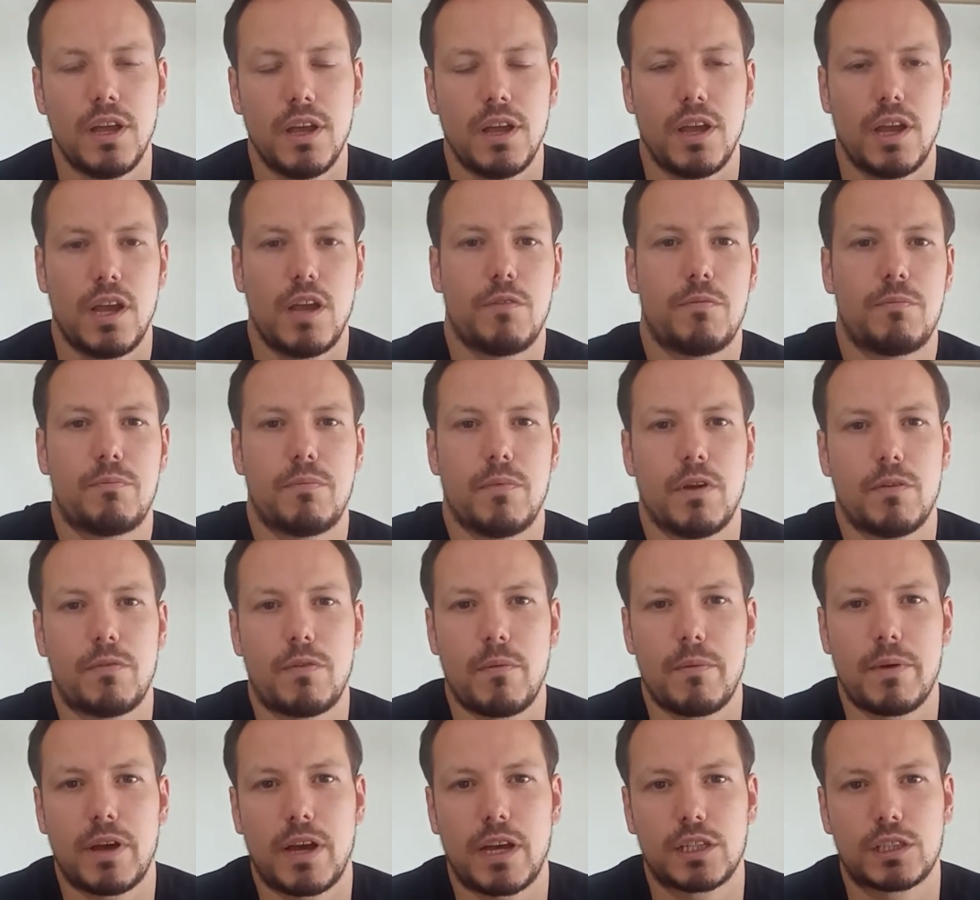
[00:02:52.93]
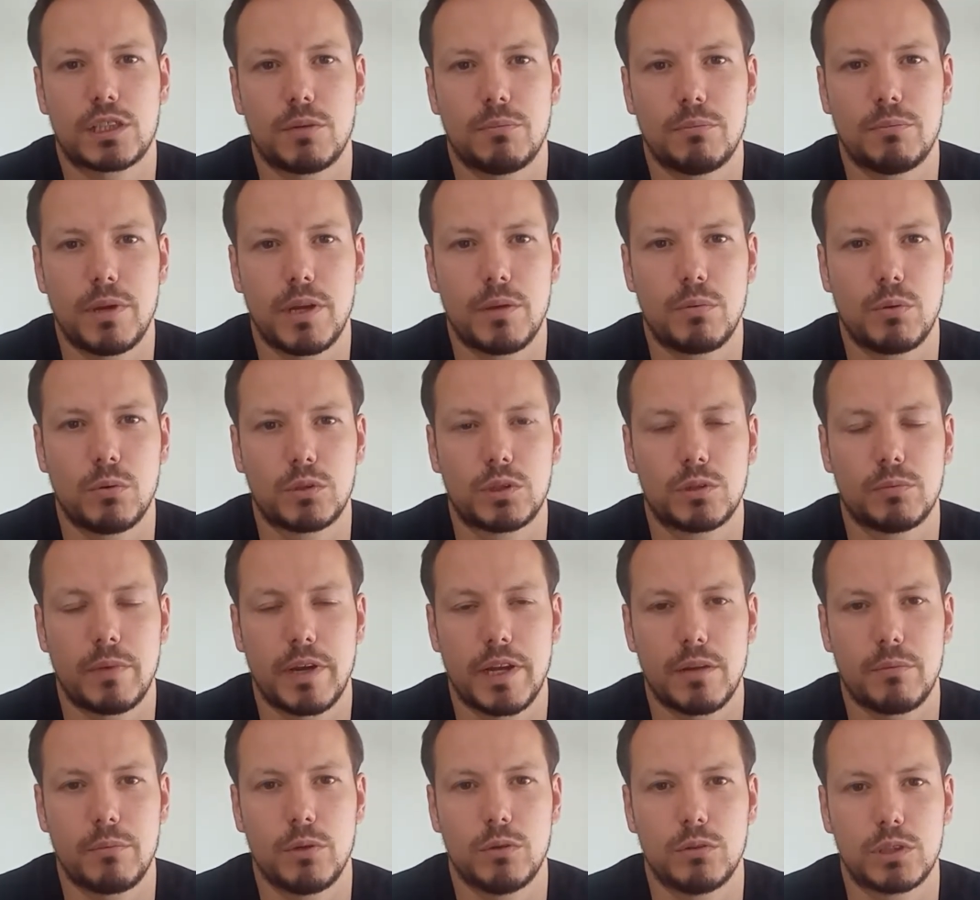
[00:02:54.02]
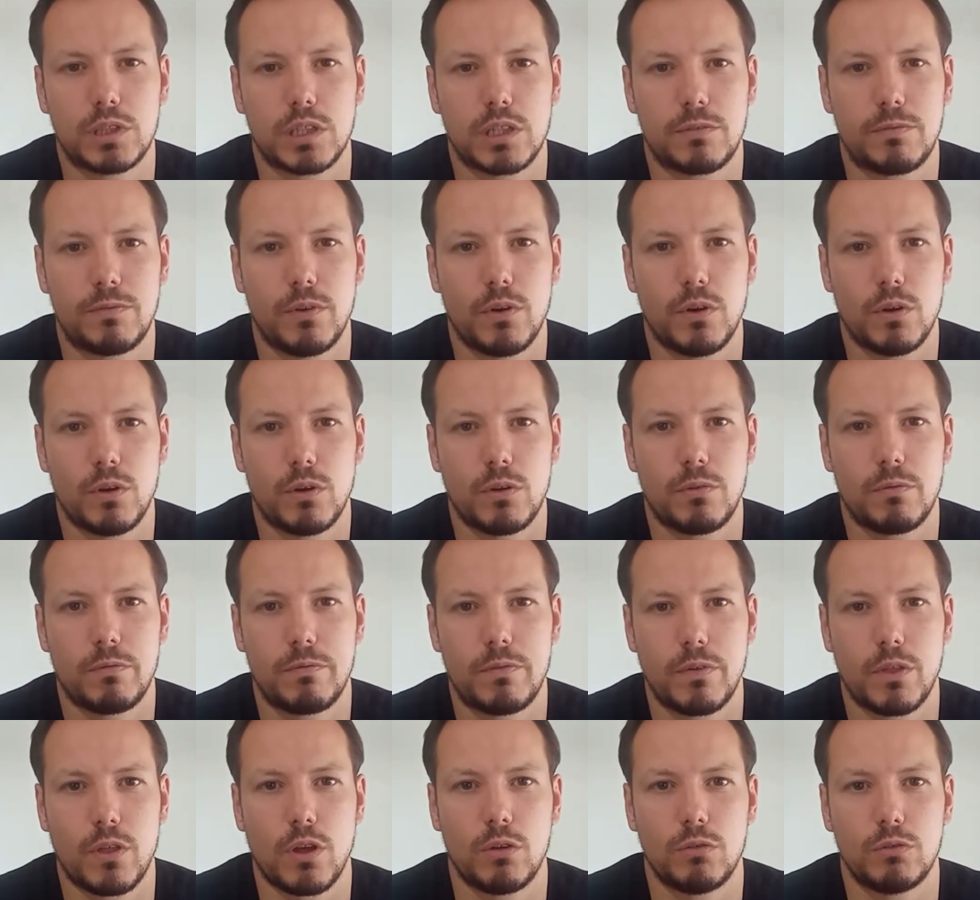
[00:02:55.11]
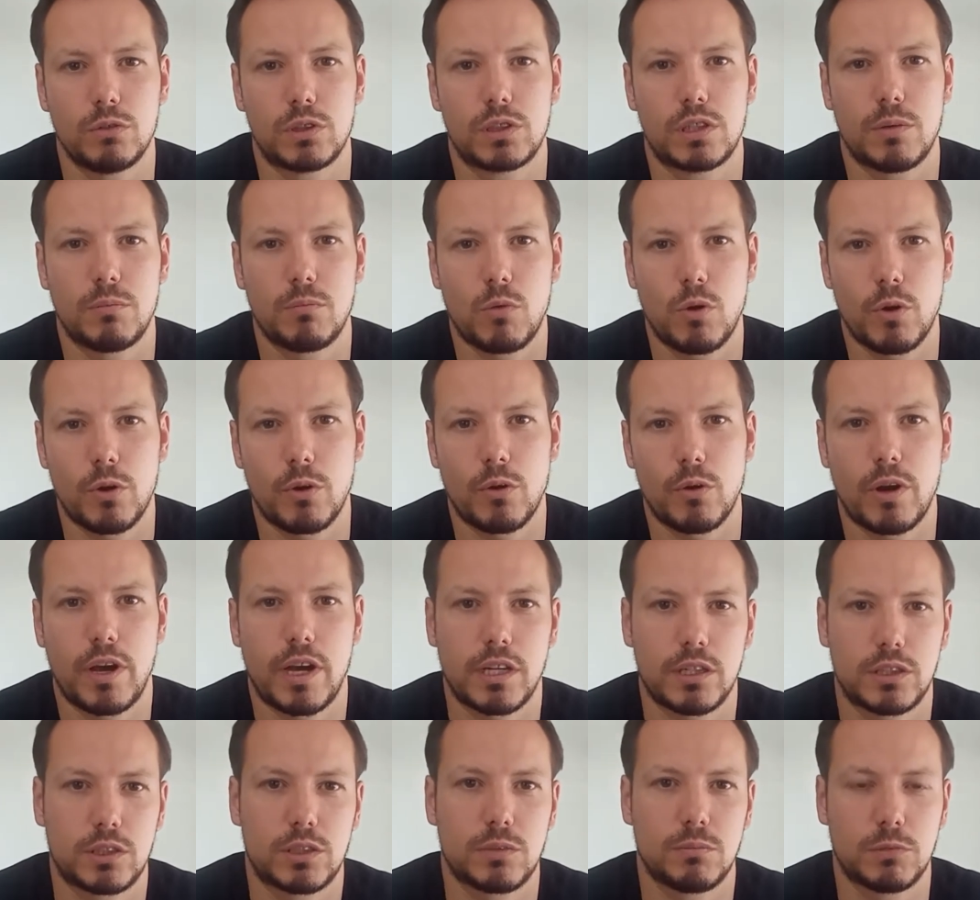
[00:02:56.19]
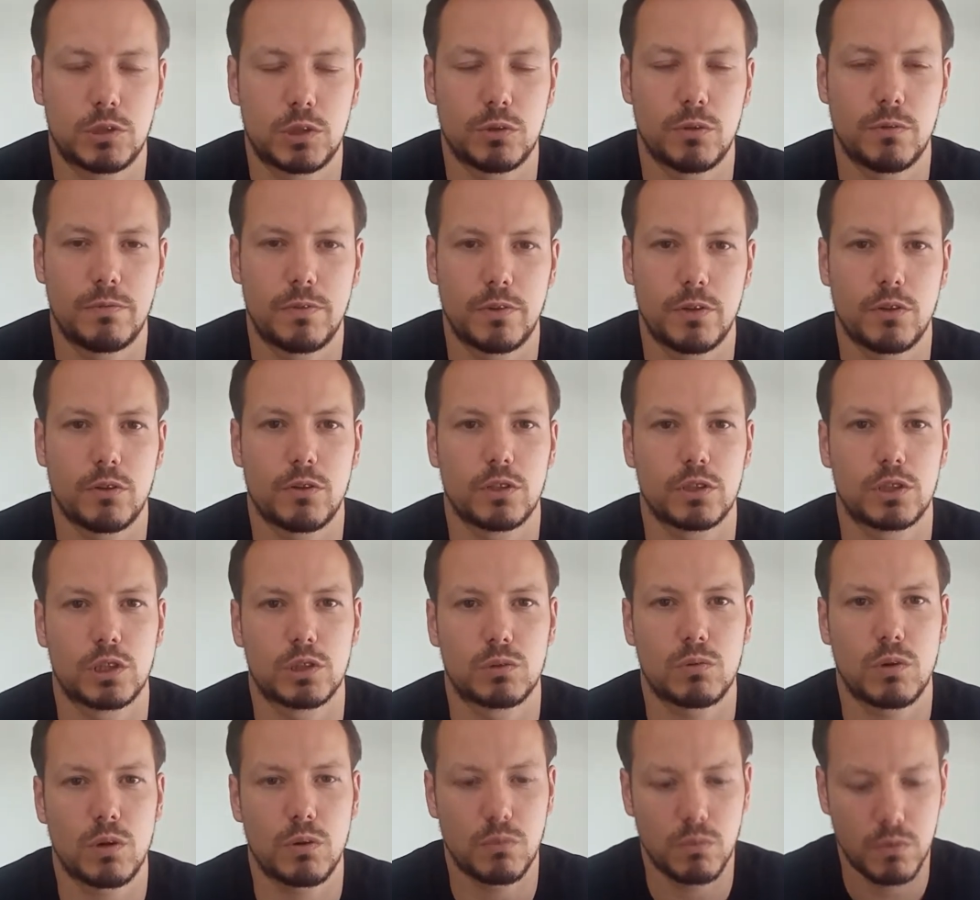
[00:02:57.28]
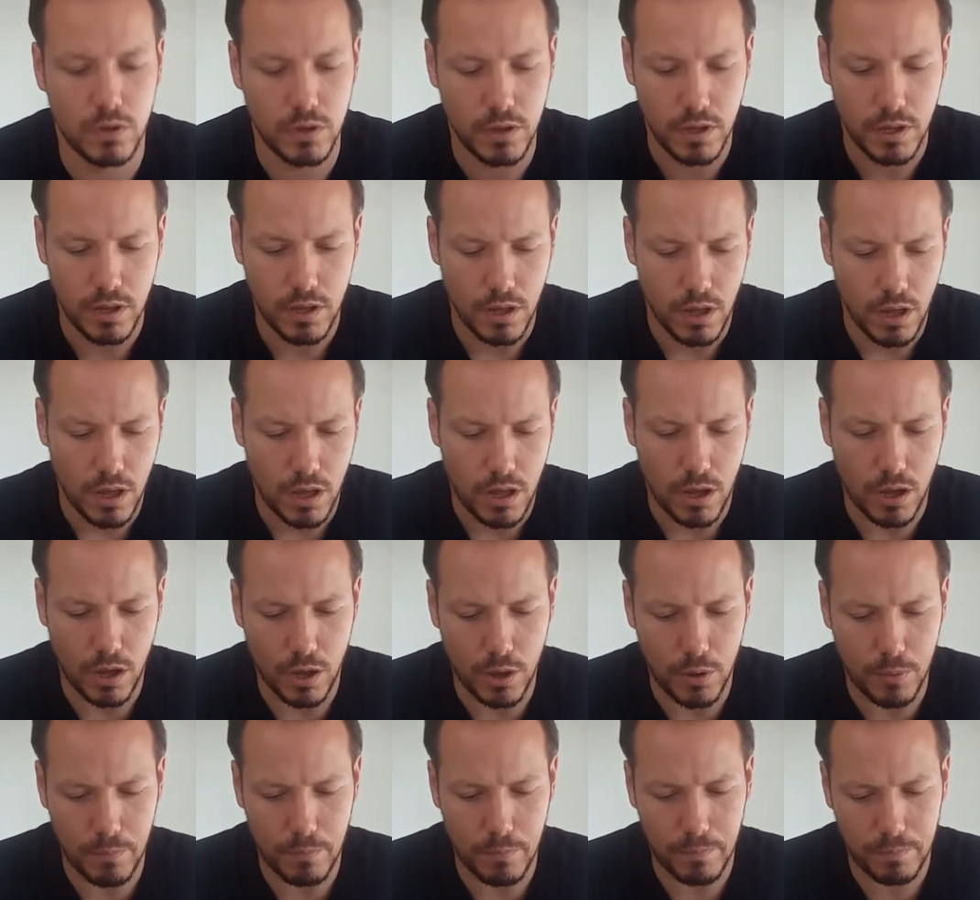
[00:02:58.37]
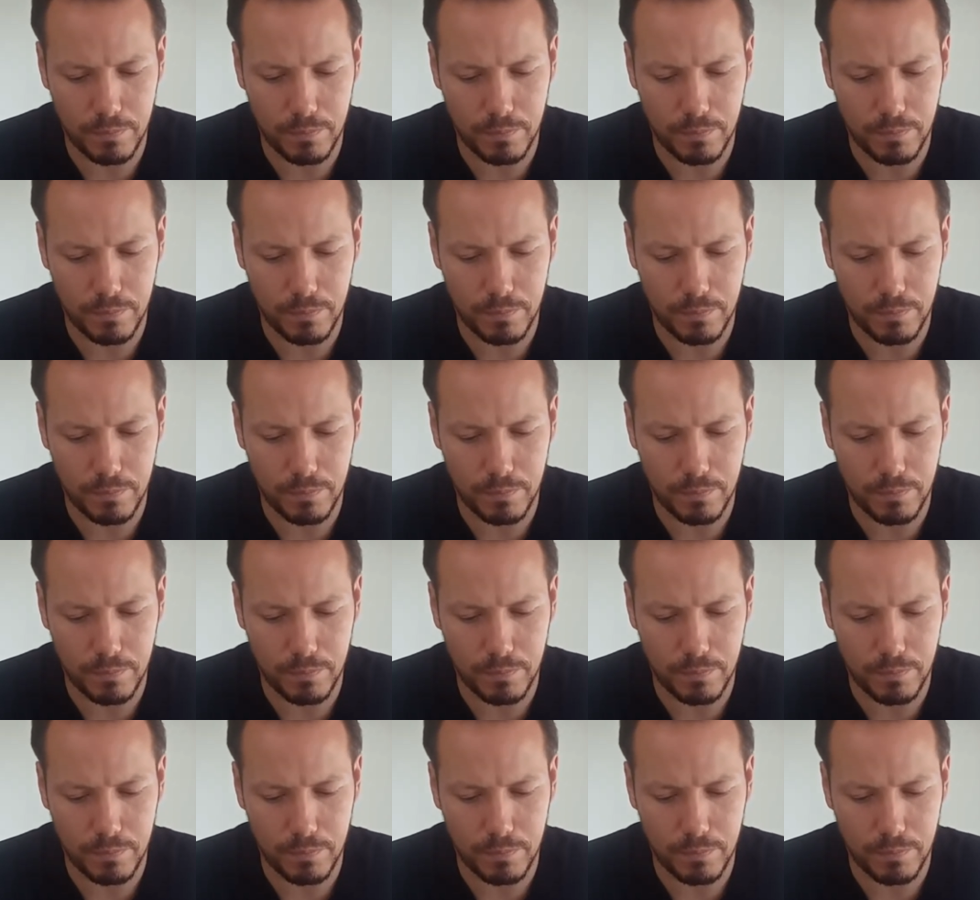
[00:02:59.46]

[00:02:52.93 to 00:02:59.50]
if I'm asking people to make music for those, then why not ask them to do it for the others as well? And